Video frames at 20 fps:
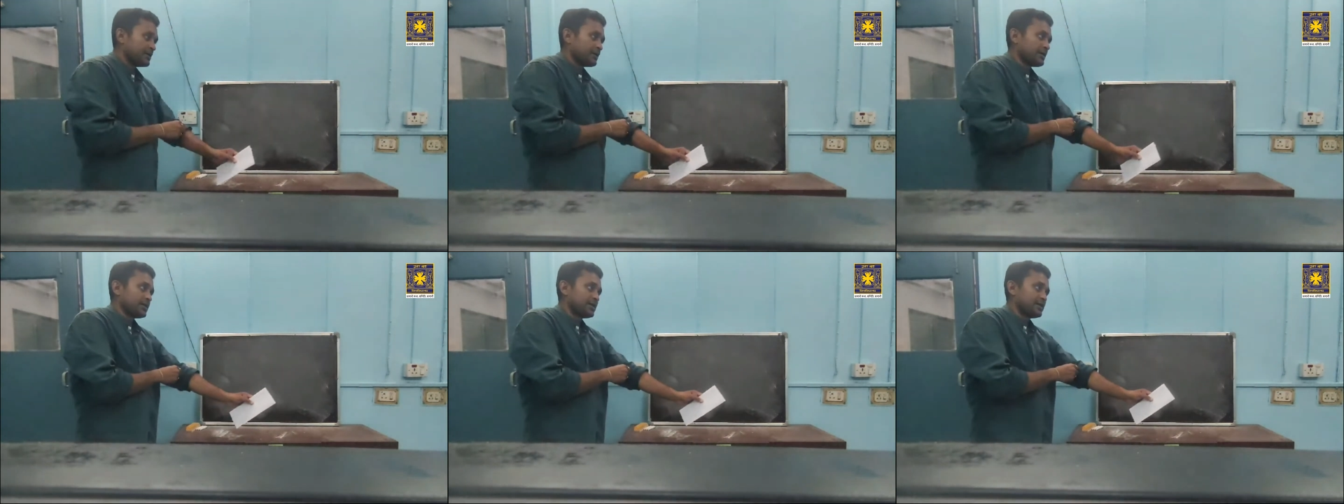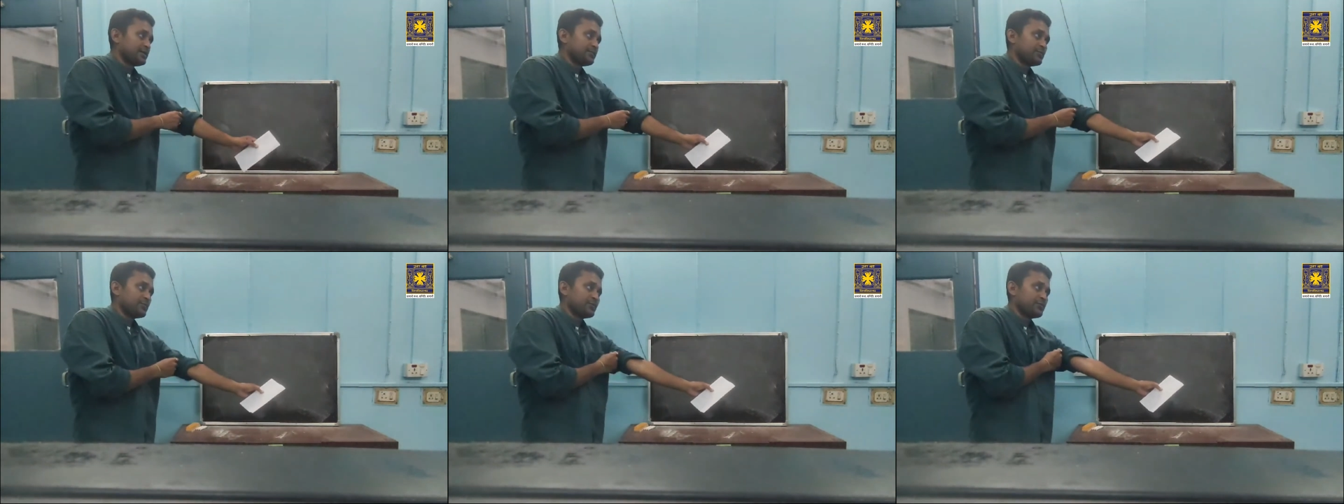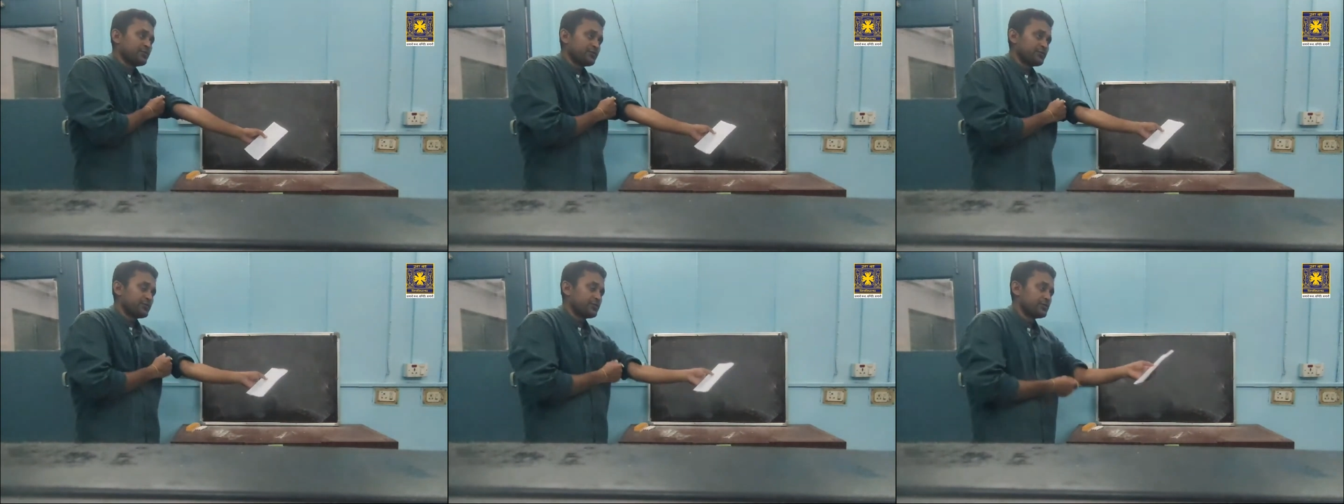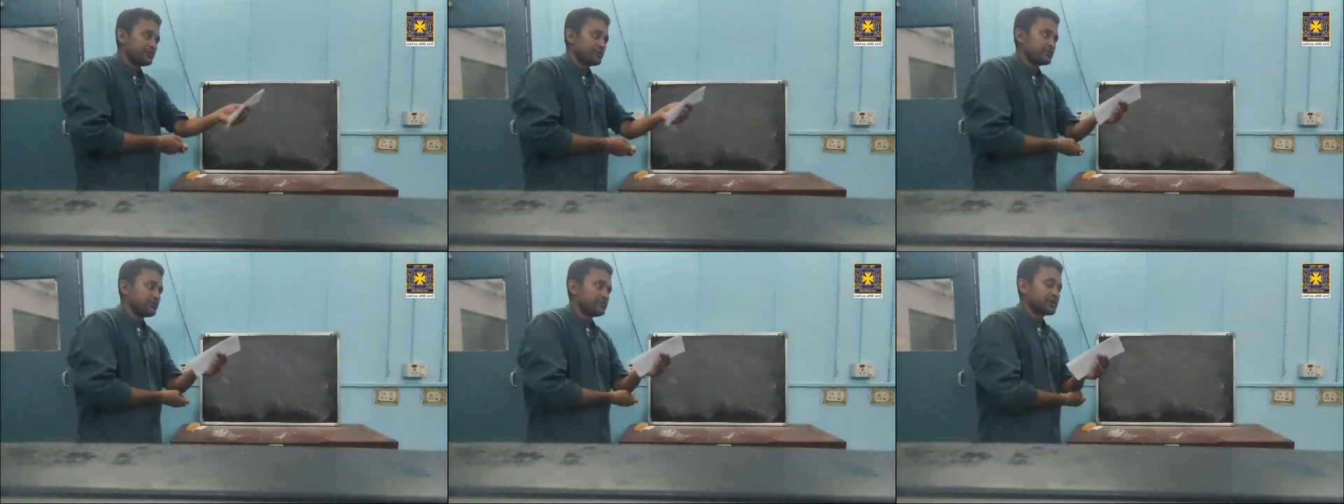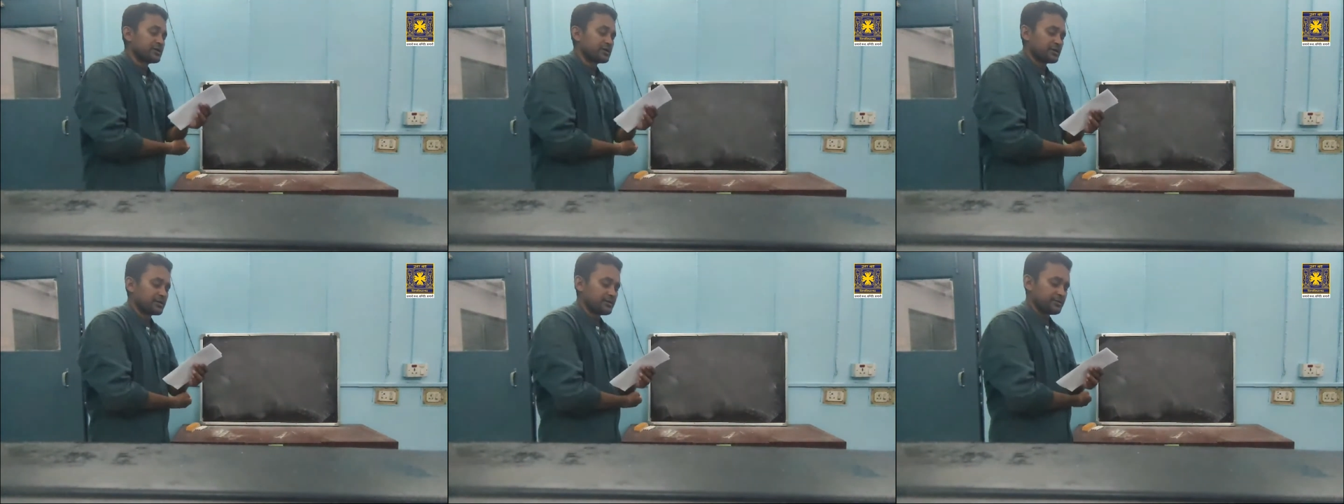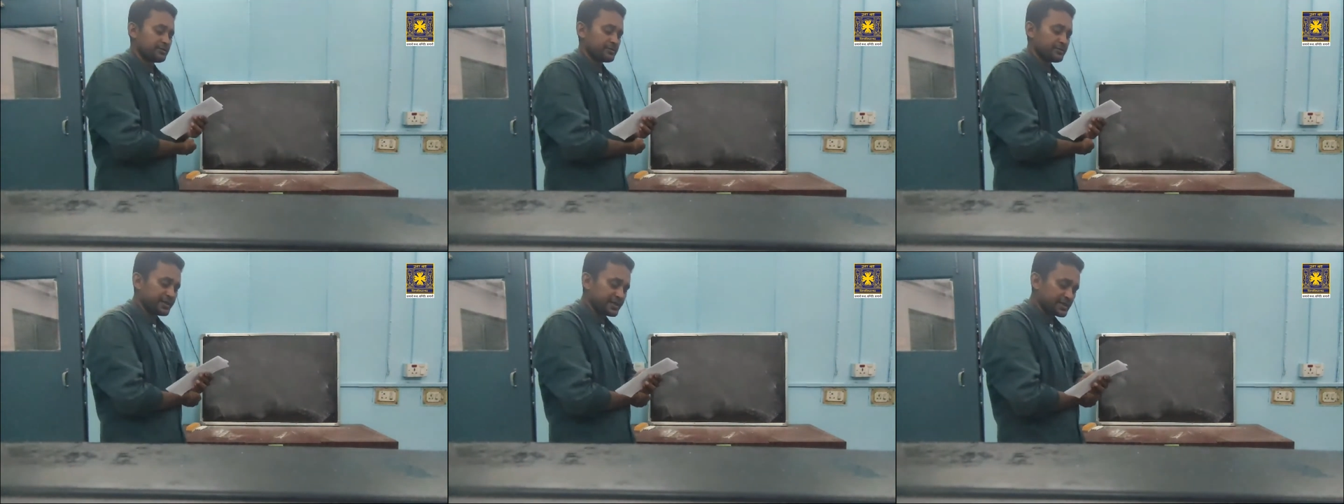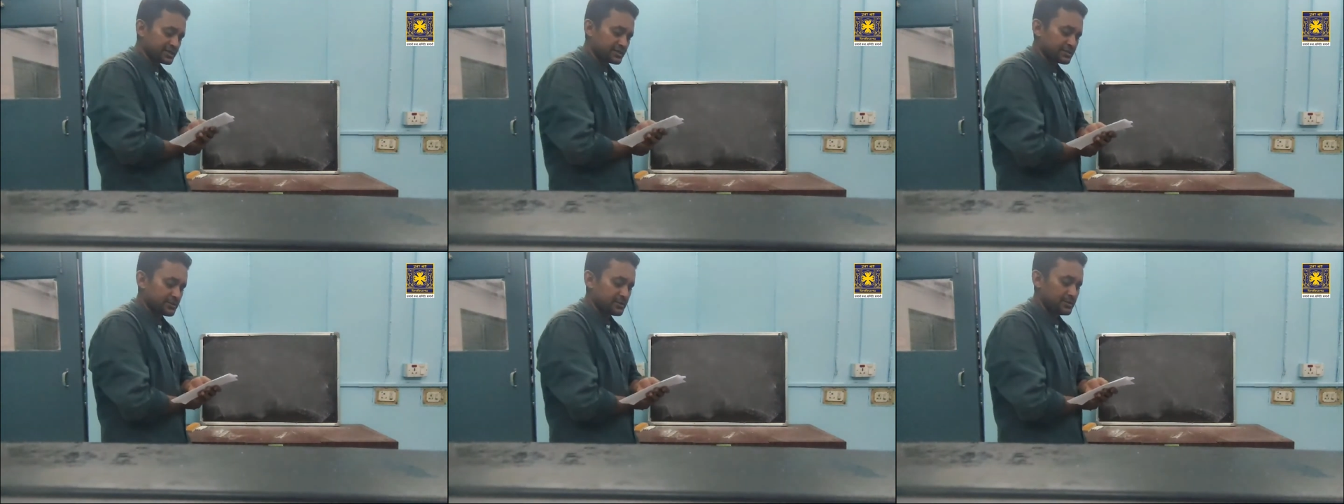I move to the
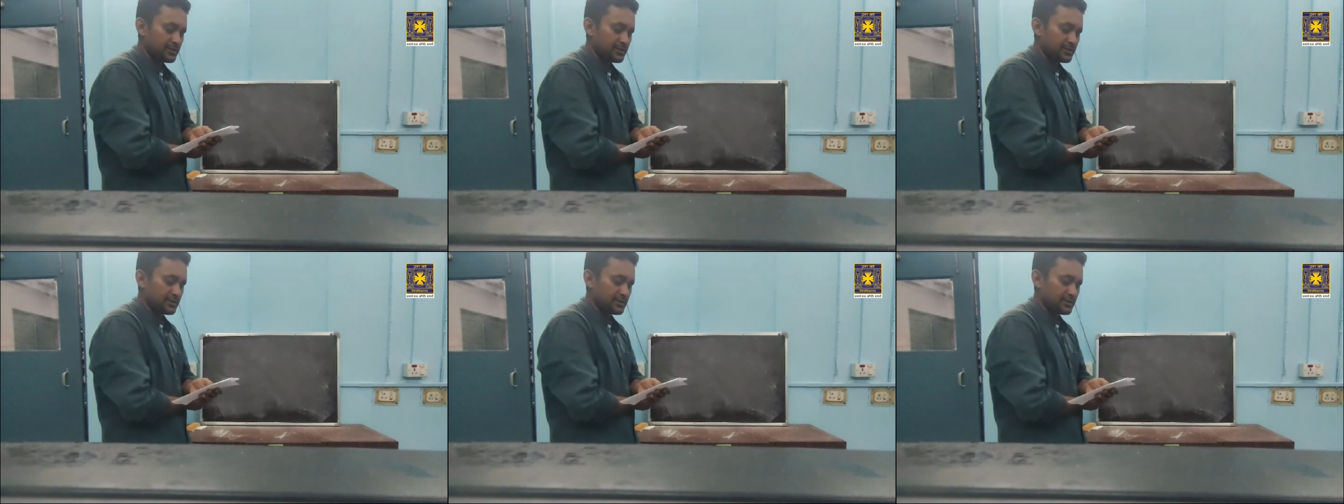next